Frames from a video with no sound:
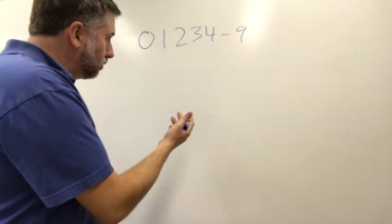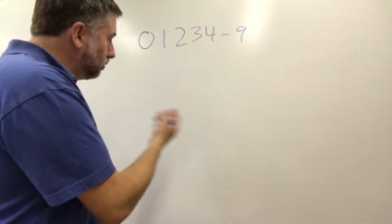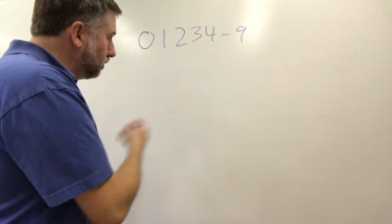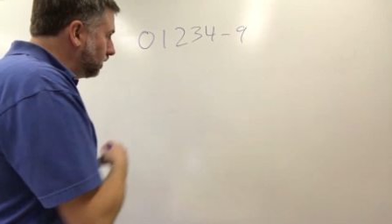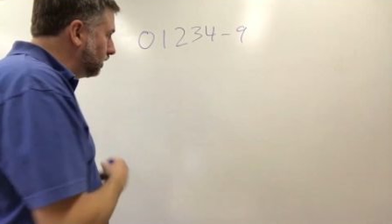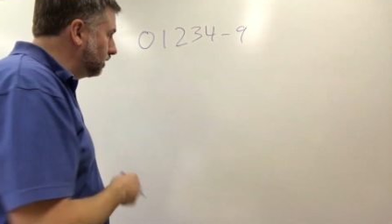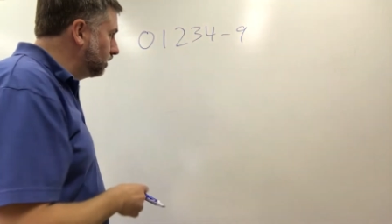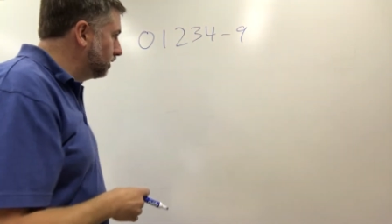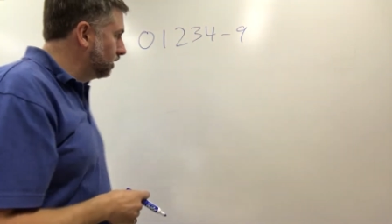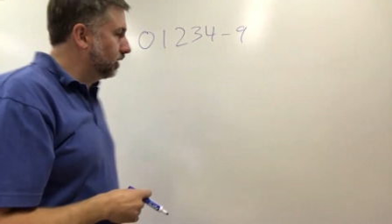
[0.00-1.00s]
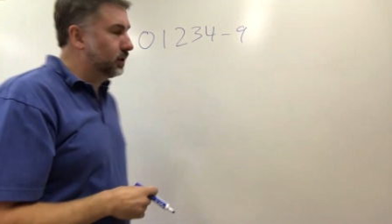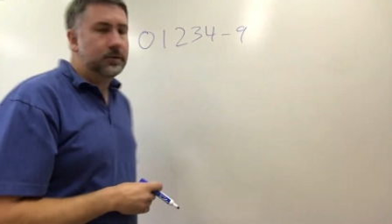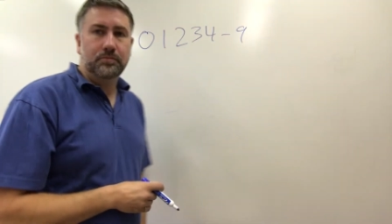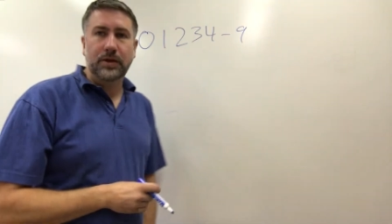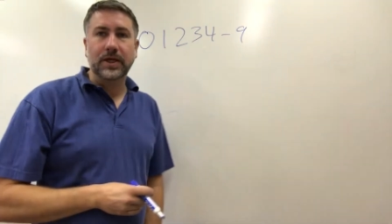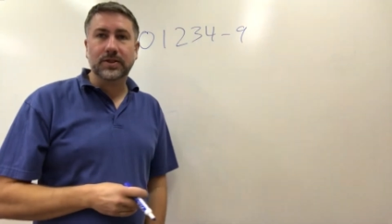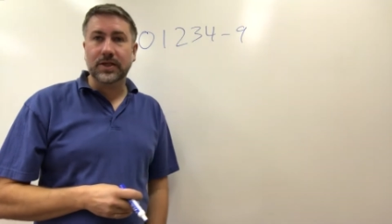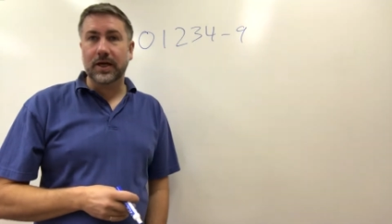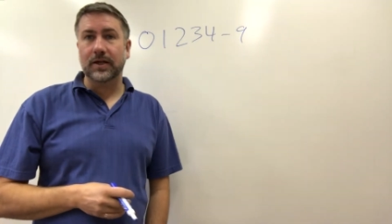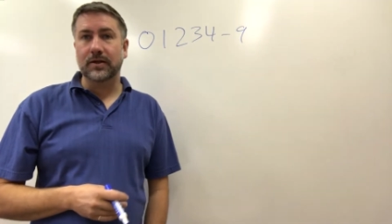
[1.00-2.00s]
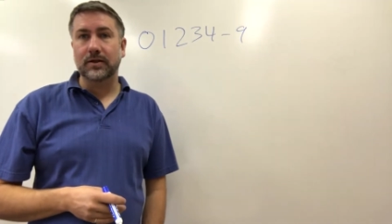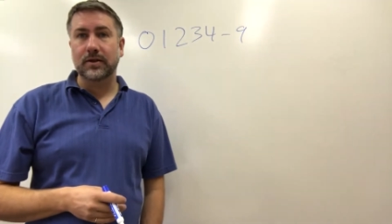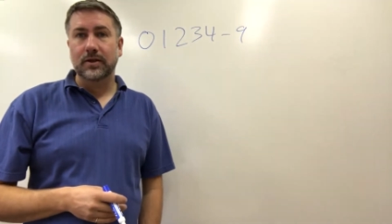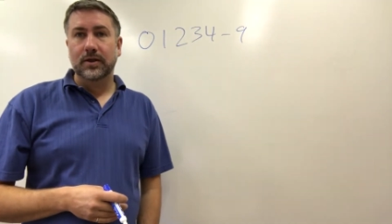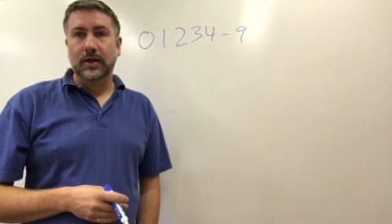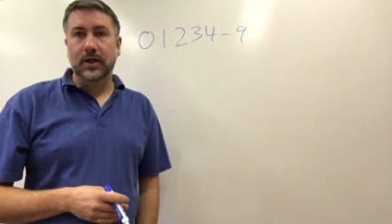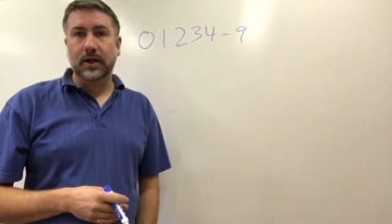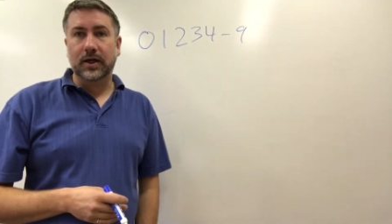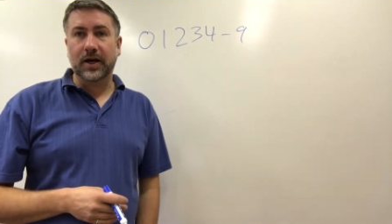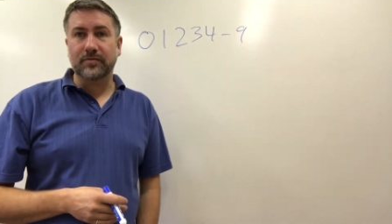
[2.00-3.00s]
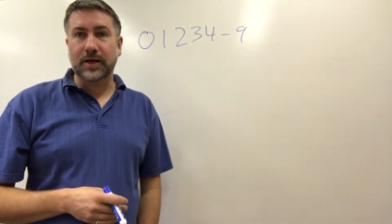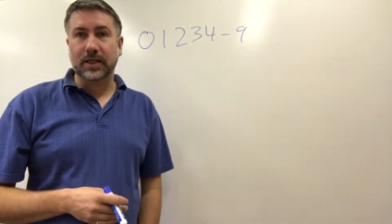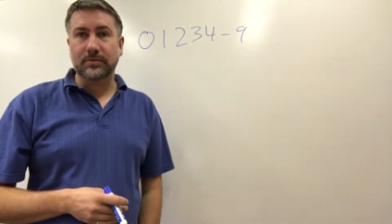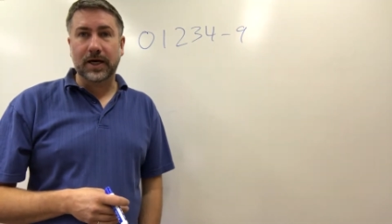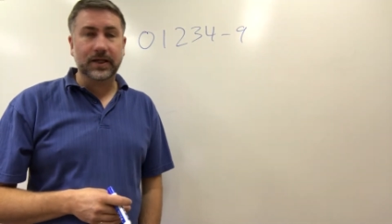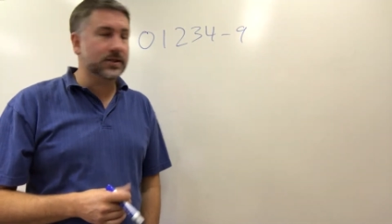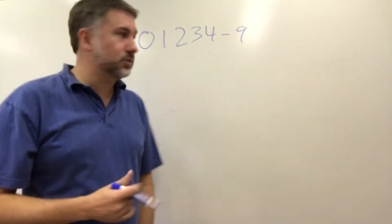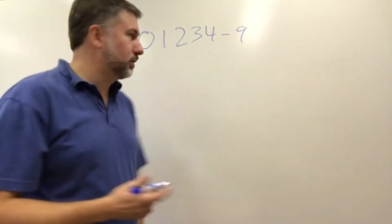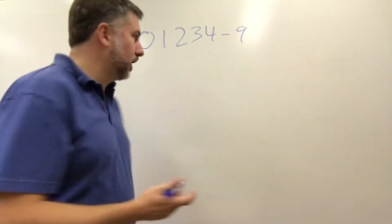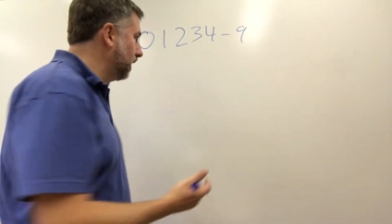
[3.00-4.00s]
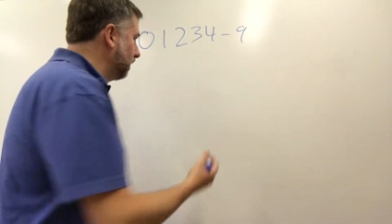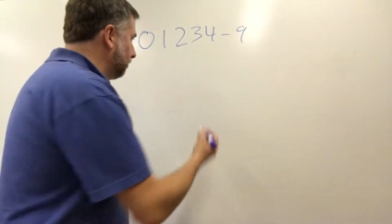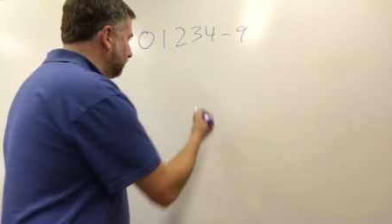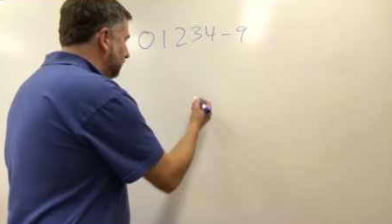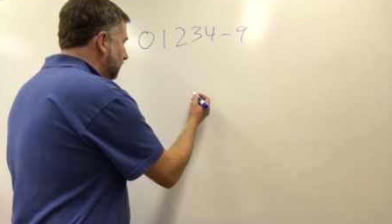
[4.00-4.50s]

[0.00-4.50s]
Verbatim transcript: do in a base 10 uh, kind of mathematics is we have